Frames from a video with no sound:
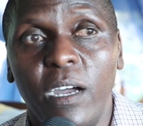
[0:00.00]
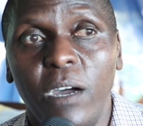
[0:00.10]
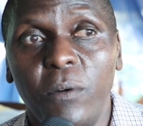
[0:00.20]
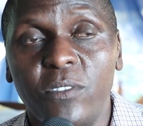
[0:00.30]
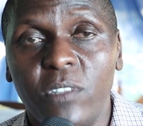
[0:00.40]

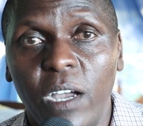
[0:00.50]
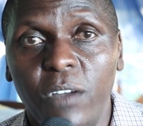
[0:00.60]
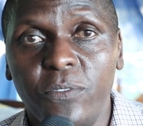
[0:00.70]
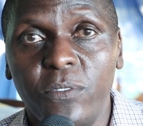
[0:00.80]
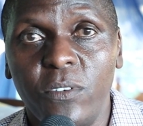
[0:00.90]
our
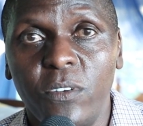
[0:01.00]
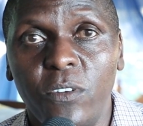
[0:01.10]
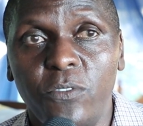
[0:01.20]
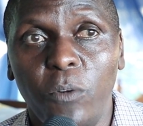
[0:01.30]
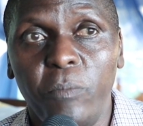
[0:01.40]
staff
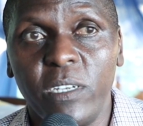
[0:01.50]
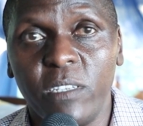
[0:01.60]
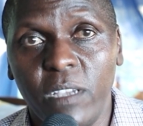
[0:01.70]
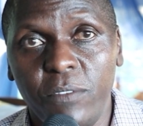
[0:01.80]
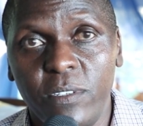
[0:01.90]
for
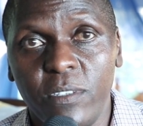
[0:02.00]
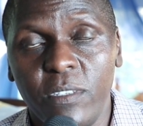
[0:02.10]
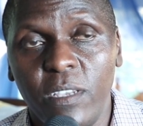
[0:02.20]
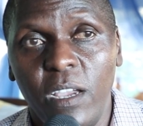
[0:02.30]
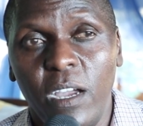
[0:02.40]
better
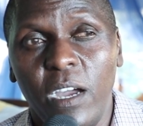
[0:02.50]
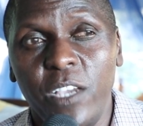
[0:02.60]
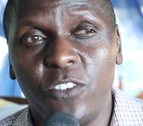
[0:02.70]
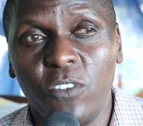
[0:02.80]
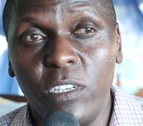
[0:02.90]
service.
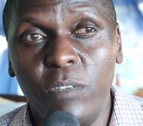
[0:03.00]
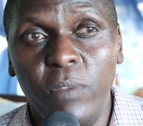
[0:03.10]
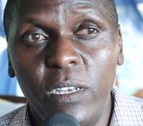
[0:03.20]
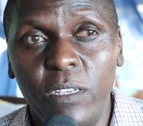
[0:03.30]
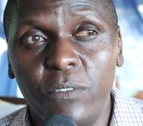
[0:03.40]
I strongly
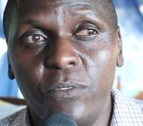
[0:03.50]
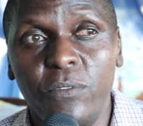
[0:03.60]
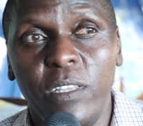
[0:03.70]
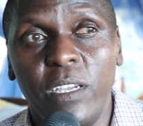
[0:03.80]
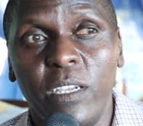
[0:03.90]
believe
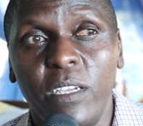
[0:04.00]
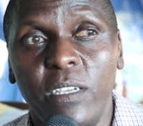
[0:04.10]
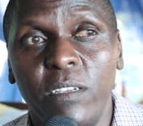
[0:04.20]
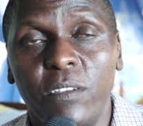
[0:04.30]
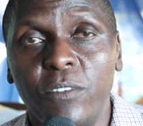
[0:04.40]
in
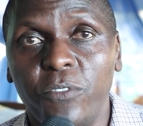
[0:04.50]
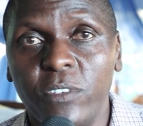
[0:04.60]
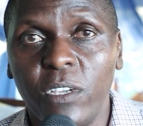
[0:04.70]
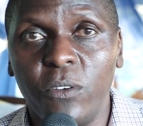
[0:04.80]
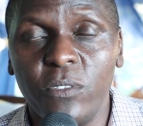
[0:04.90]
the
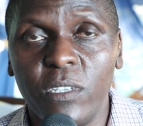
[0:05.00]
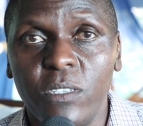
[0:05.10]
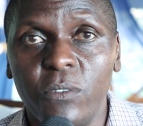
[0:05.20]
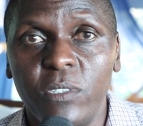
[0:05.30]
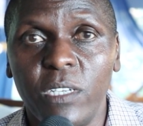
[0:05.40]
fresher
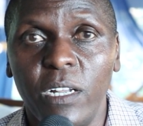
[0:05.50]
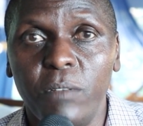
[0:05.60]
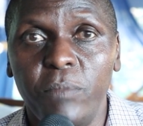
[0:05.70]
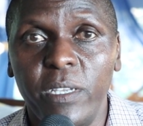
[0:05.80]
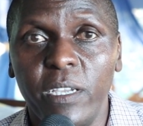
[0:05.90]
courses which are
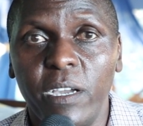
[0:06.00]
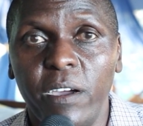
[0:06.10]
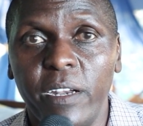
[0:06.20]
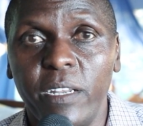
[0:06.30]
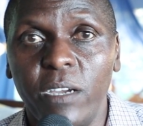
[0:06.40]
being
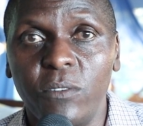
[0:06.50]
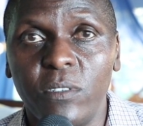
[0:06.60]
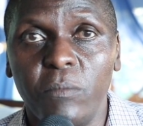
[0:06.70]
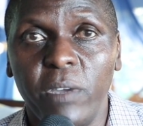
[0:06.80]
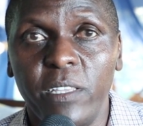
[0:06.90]
carried
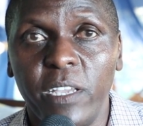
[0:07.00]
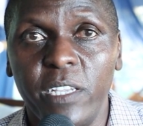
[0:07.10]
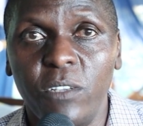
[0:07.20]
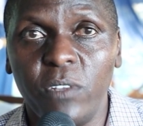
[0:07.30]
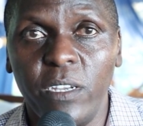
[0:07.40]
out by the
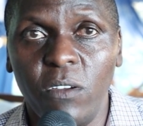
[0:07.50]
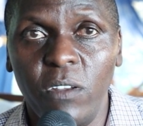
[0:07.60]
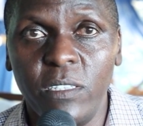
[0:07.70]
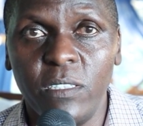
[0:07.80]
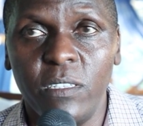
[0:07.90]
Kenya Utalii
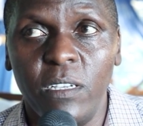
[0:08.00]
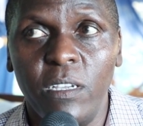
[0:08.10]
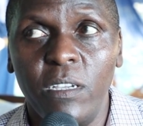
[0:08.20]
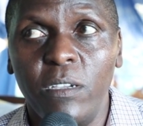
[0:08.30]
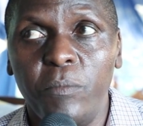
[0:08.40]
College,
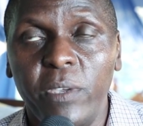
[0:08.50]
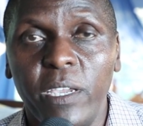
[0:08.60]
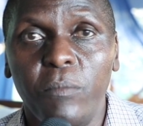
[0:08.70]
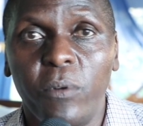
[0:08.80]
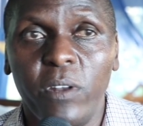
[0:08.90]

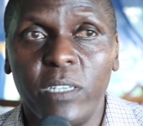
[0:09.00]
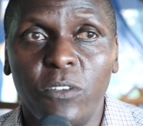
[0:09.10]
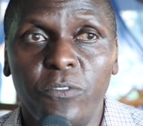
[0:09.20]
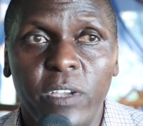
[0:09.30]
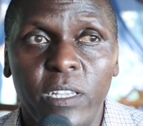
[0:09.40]
being a
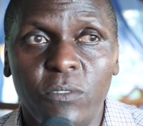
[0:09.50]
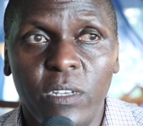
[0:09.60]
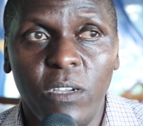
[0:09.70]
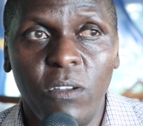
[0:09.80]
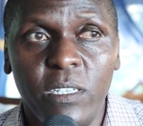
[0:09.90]
product of Kenya
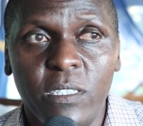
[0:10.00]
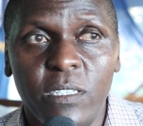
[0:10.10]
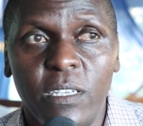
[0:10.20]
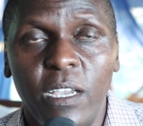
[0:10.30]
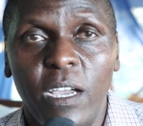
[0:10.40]
Utalii College.
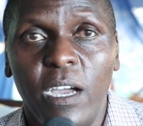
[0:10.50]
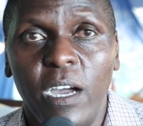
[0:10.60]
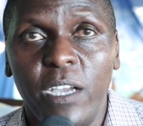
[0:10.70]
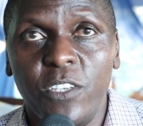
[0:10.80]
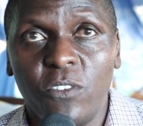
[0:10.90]

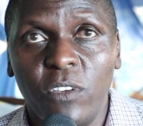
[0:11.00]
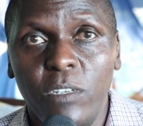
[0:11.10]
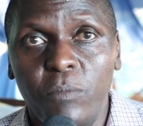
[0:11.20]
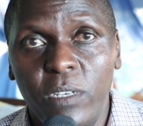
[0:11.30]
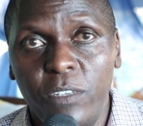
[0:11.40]
I
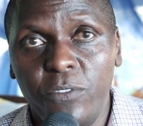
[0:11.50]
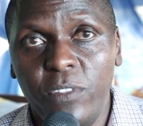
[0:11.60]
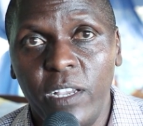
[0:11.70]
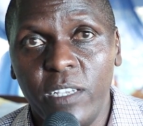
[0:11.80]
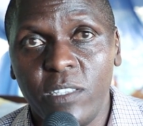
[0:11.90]
strongly believe
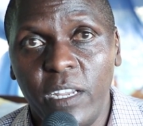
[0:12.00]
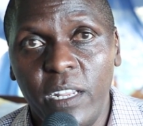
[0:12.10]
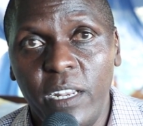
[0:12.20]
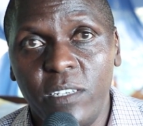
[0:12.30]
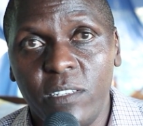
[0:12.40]
in their
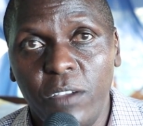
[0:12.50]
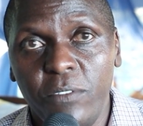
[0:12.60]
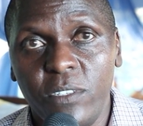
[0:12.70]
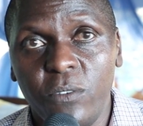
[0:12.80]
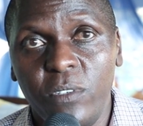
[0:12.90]
standard and
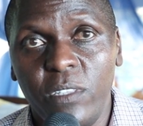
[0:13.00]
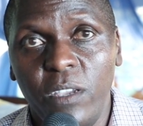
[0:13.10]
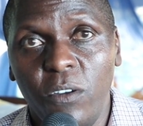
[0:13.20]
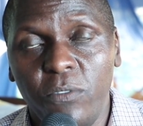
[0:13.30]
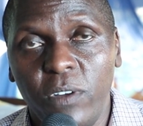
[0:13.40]
service which
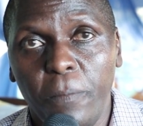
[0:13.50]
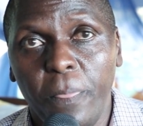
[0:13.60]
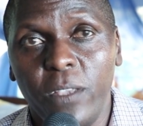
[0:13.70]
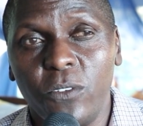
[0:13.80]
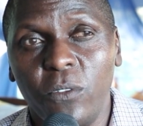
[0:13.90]
they offer.
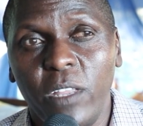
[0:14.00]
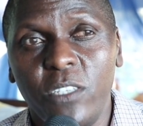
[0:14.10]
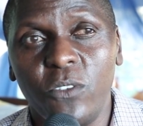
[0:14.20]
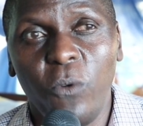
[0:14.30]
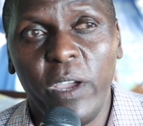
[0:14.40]
So
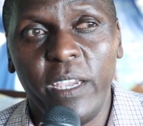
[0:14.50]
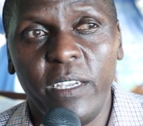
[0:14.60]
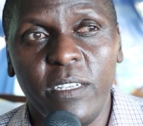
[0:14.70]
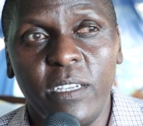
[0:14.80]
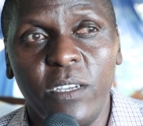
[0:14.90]
that's
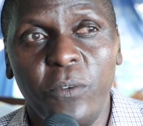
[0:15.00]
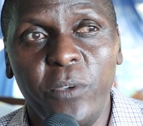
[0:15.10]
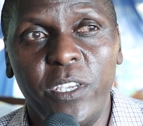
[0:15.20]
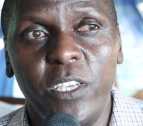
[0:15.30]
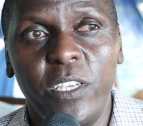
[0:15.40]
why
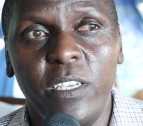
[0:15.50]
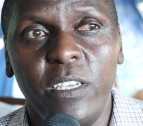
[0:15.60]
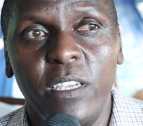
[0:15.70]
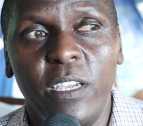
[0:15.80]
we